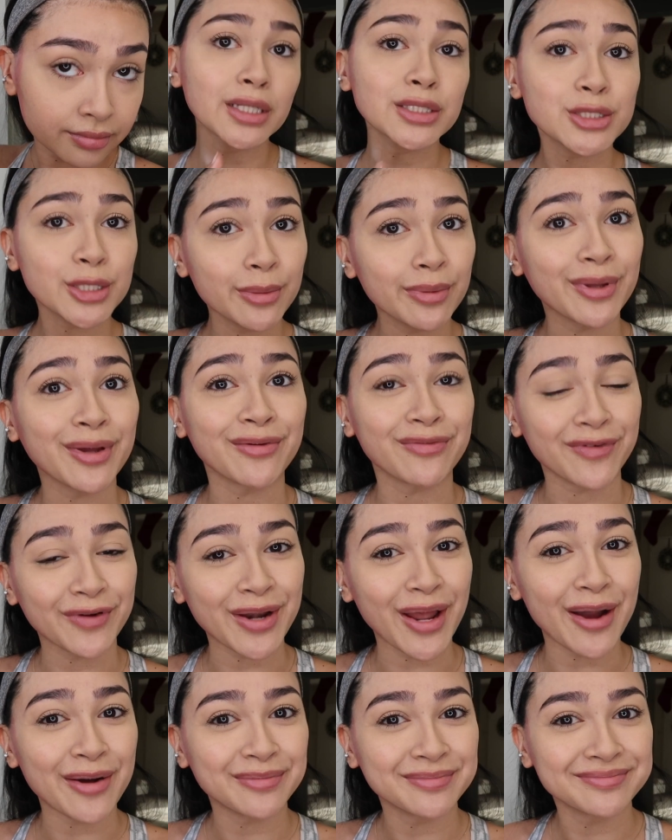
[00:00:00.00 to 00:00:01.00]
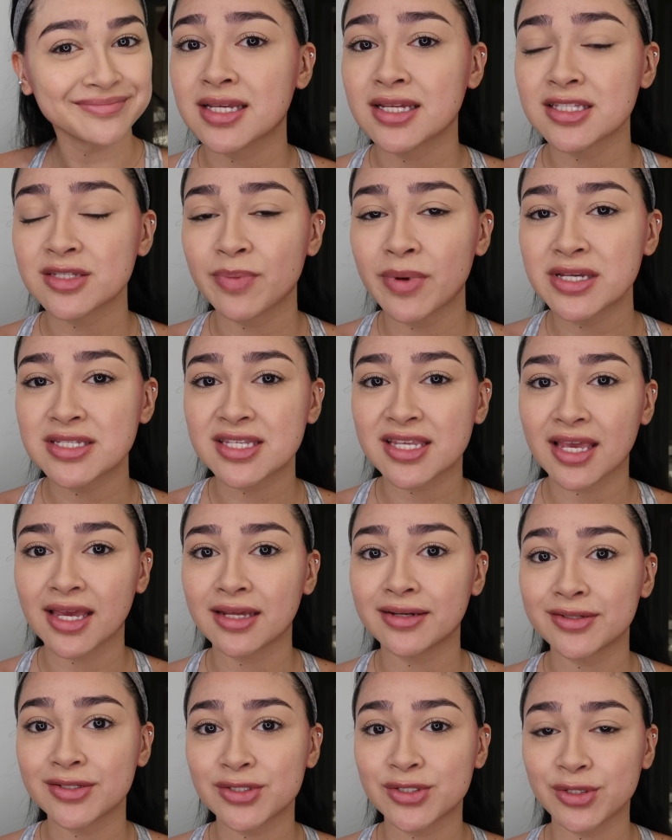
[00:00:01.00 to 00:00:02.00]
That should be good for now. Since my
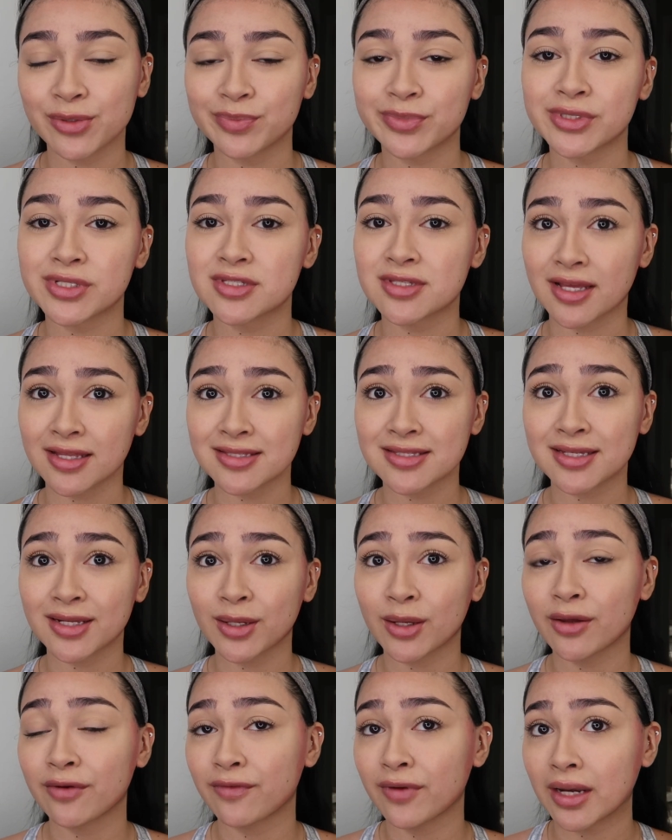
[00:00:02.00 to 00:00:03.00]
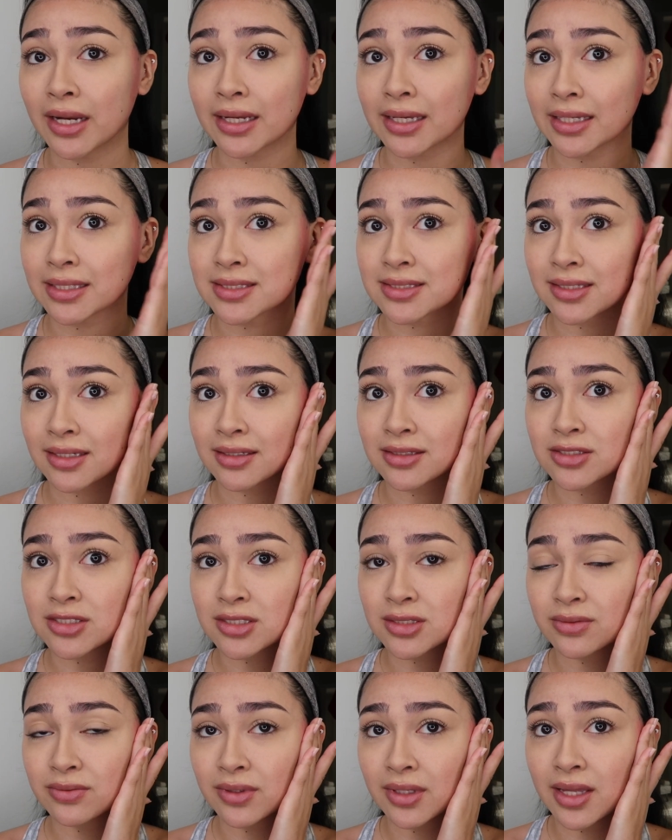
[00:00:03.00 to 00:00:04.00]
skin is super sensitive and it gets like
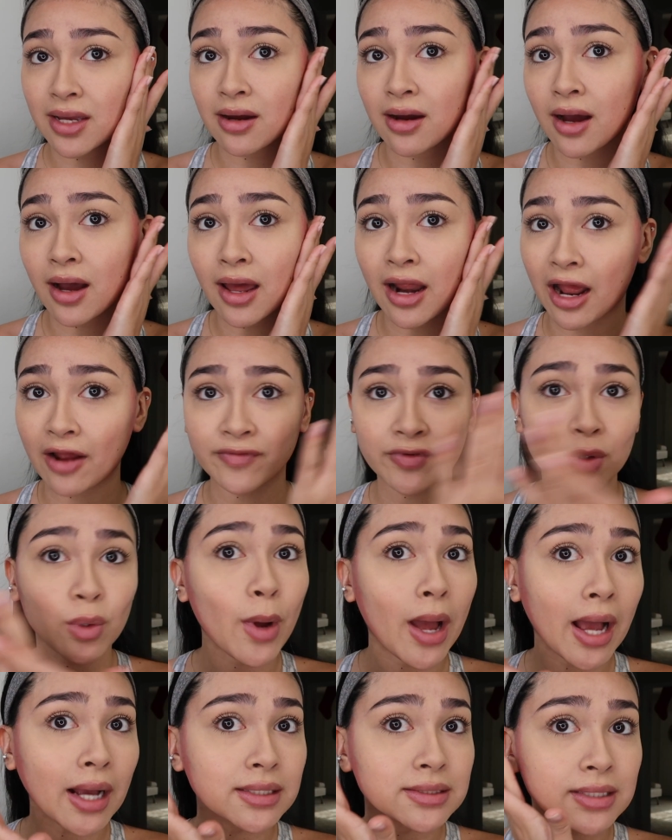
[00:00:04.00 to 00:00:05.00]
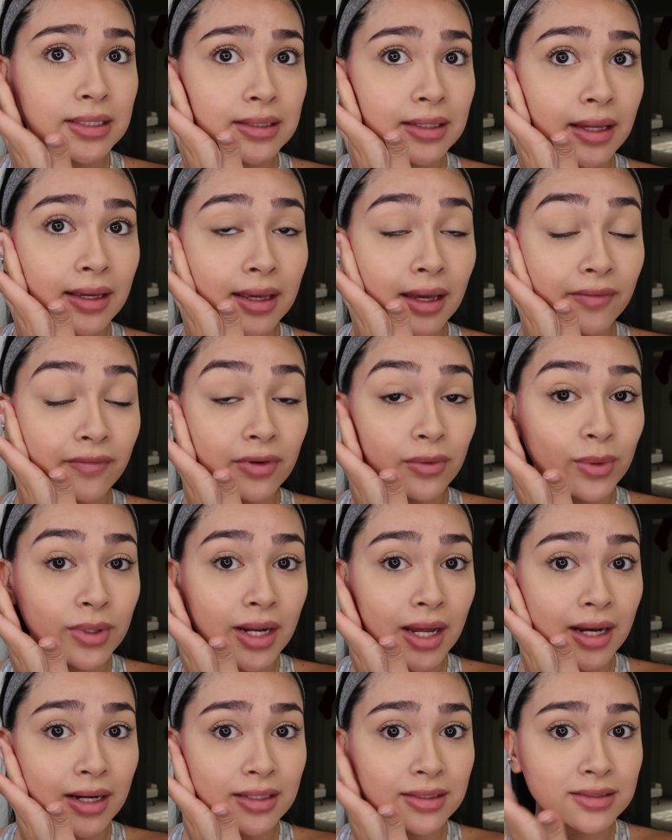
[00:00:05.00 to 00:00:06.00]
just really hot after waxing like everyone
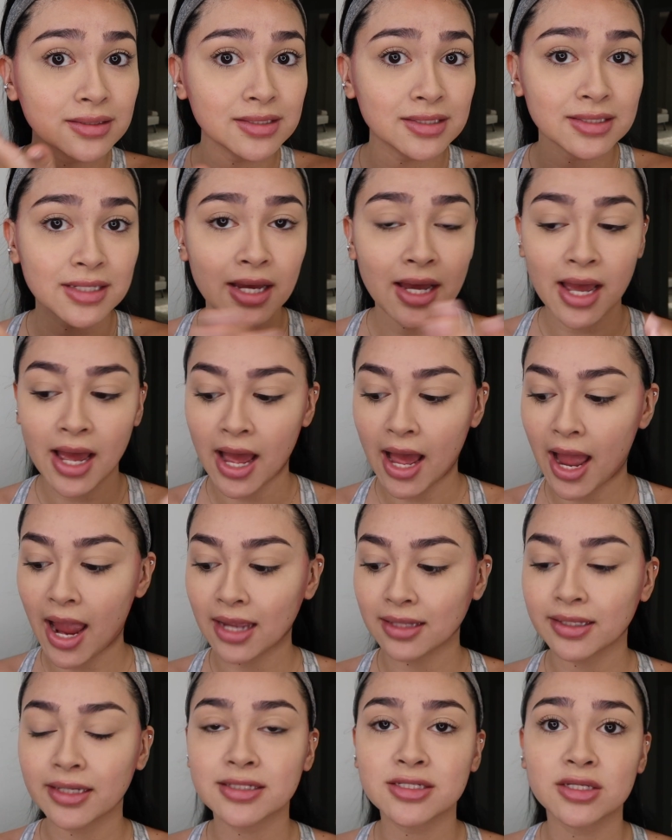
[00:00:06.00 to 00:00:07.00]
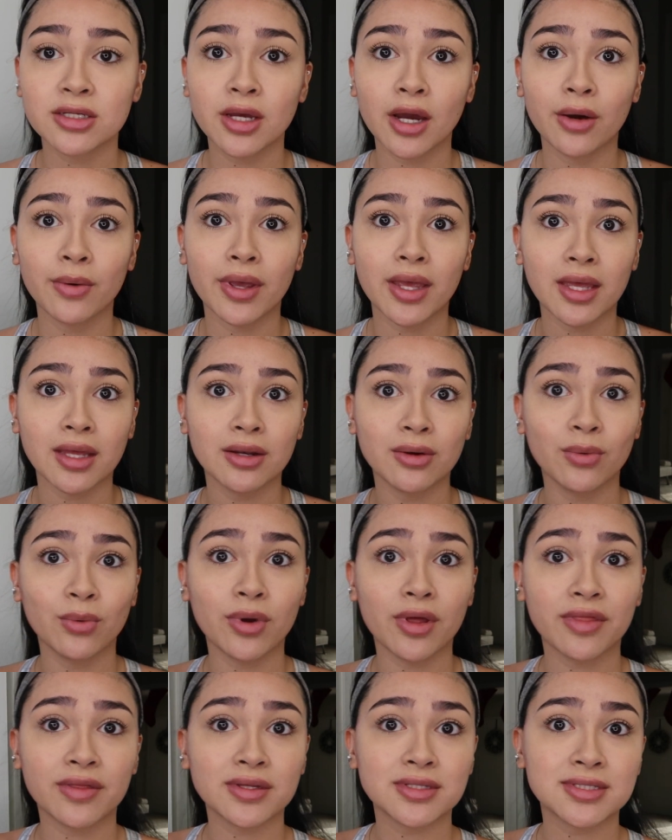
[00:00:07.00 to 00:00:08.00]
else, I like to go in
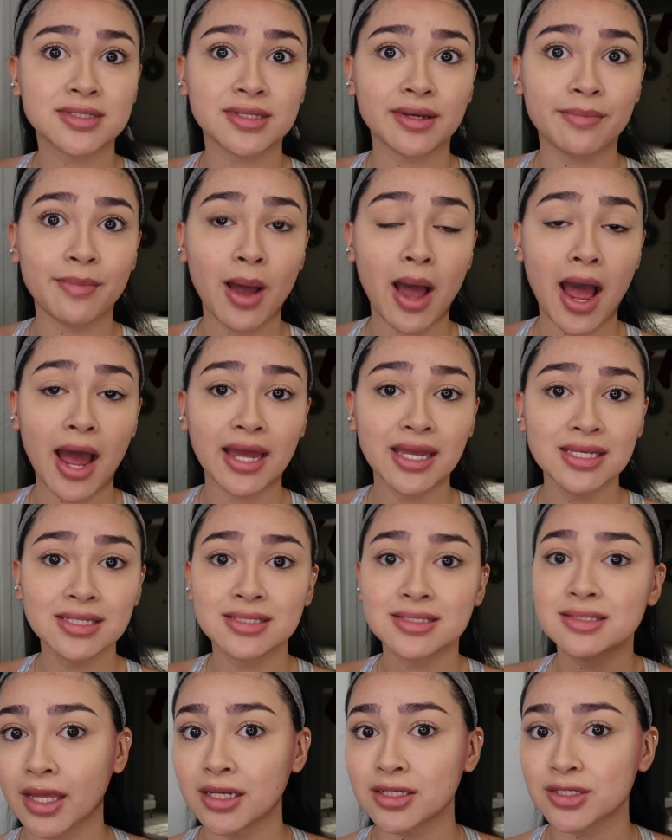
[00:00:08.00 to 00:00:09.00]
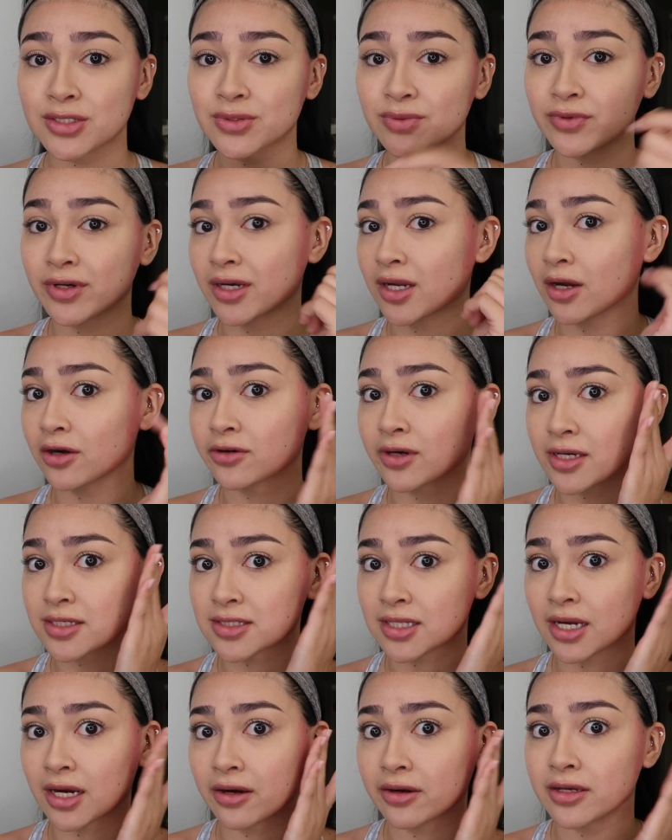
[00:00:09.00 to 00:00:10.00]
with some ice and just run it
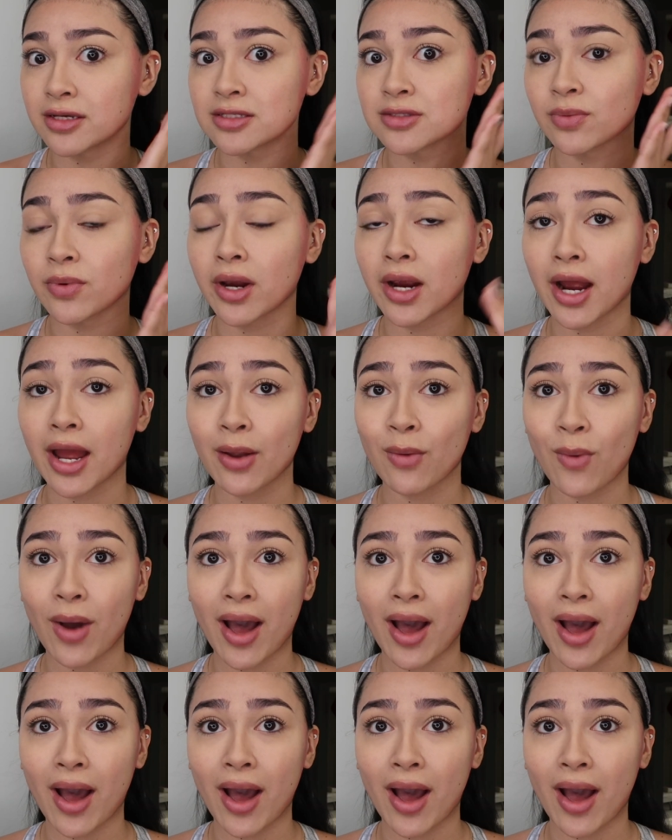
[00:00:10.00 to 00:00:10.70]
across the areas where I